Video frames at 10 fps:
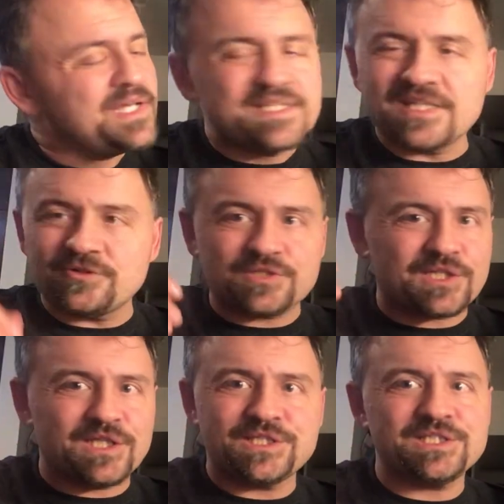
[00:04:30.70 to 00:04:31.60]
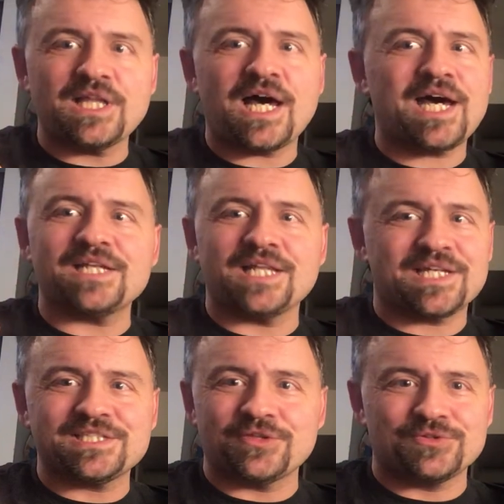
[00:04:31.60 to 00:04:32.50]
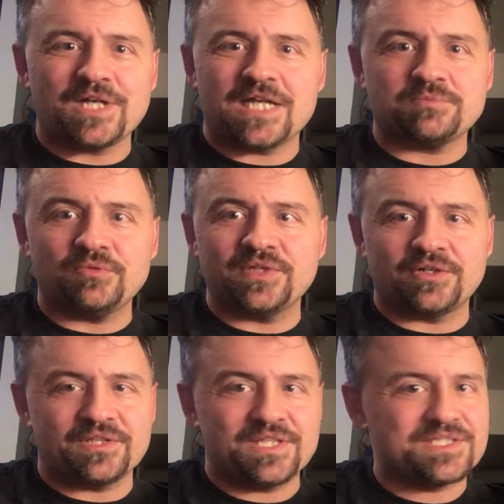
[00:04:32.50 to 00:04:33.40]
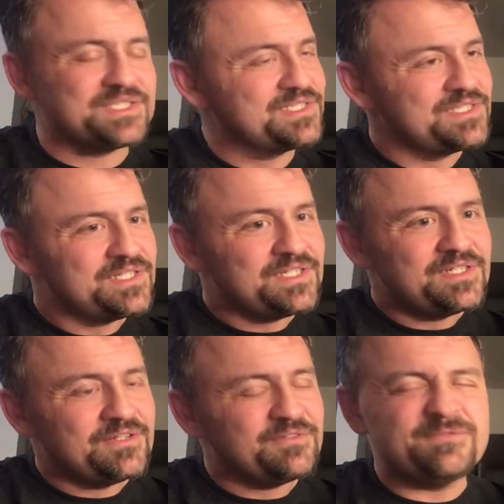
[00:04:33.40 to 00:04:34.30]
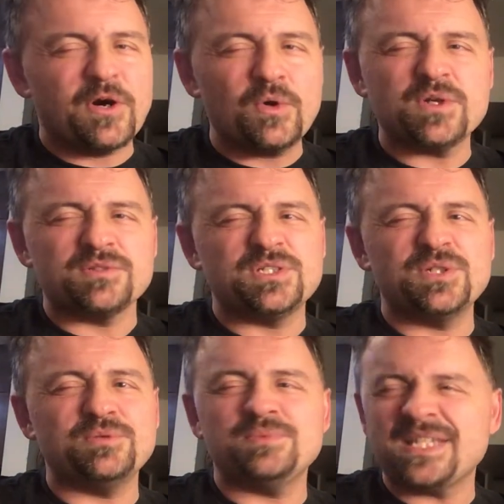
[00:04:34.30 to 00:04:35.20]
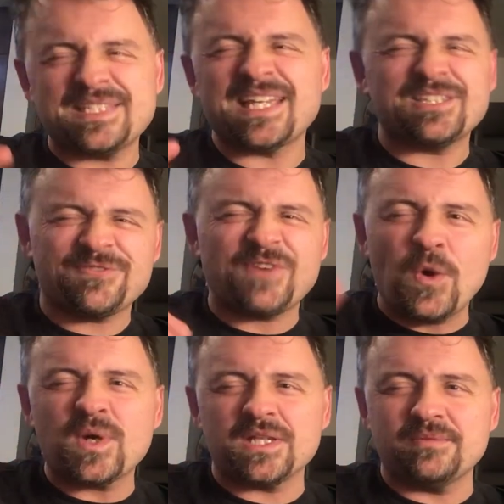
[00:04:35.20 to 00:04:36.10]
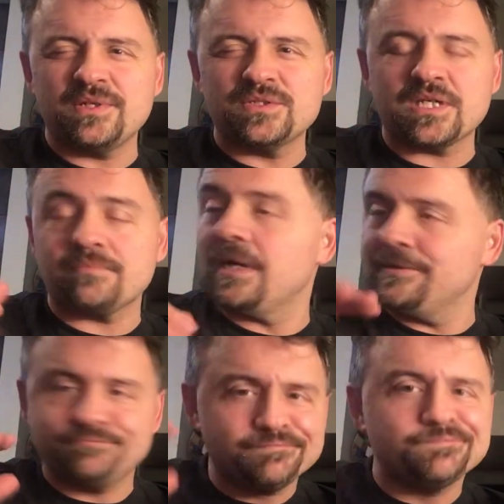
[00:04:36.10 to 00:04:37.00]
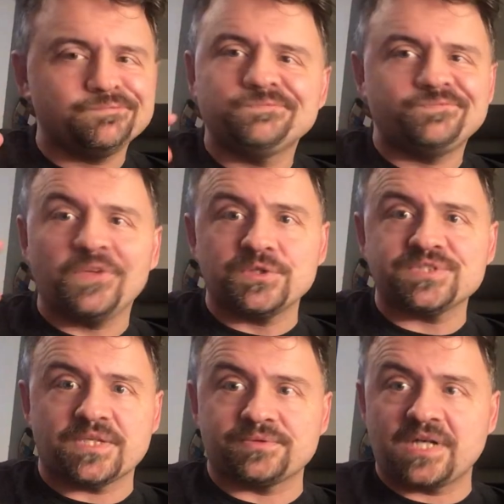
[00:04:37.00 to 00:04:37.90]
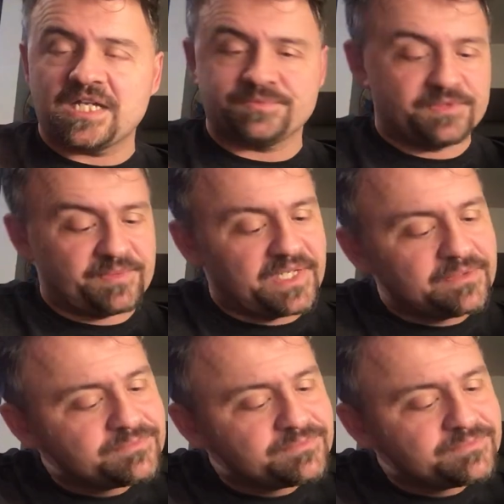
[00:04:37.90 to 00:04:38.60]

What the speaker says: Then there's a lot of like Southern gospel flair to this. Folk too. It says folk in the music, but feels Southern gospel to me.